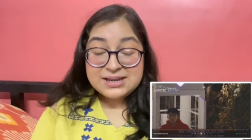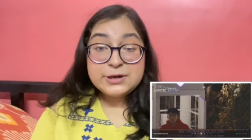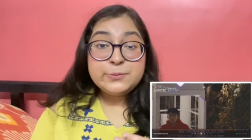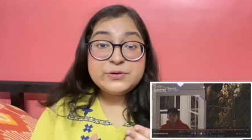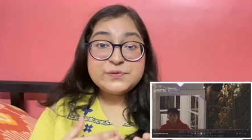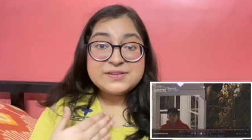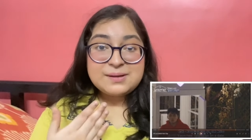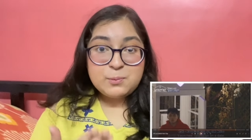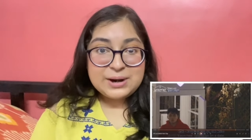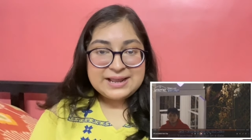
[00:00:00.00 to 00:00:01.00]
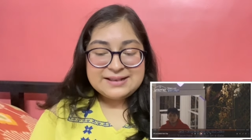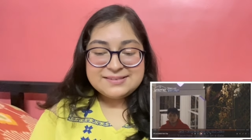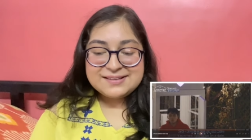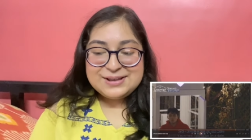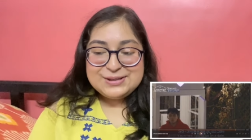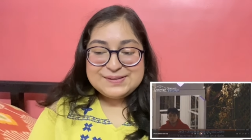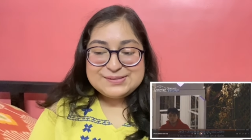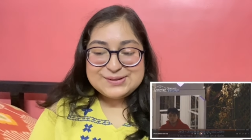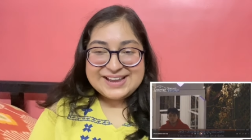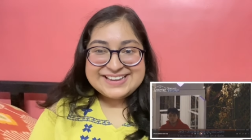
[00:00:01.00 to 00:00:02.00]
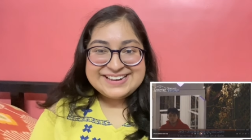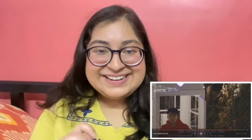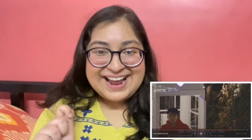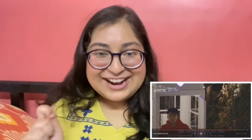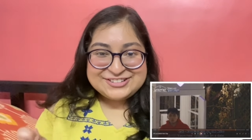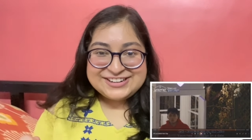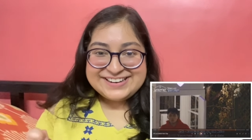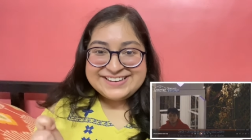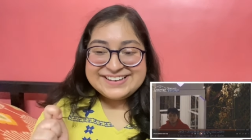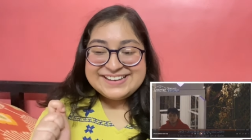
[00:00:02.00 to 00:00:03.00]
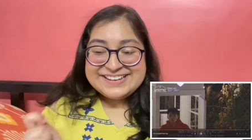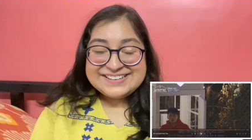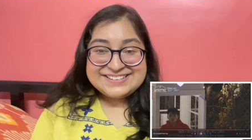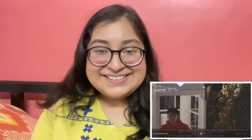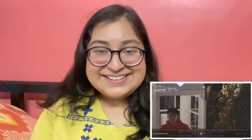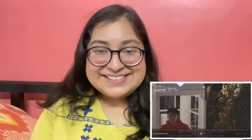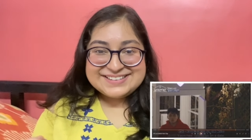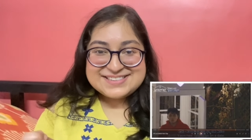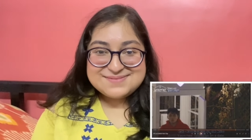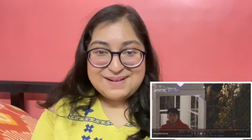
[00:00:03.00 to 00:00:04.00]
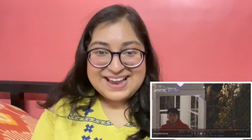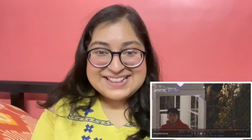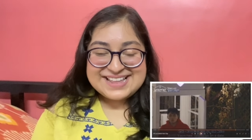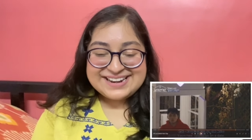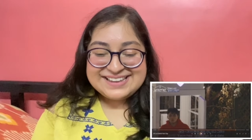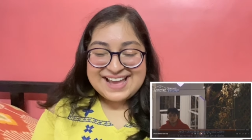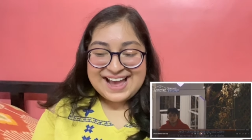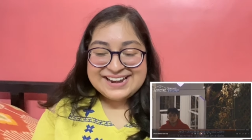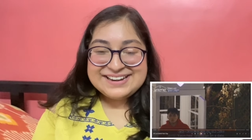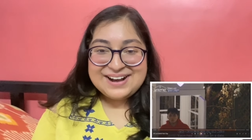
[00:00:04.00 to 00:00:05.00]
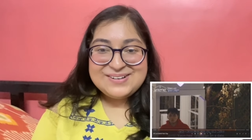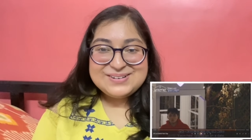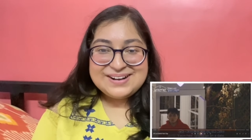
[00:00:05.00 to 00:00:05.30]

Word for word: It was for someone else. So I can actually see the smile that he had now.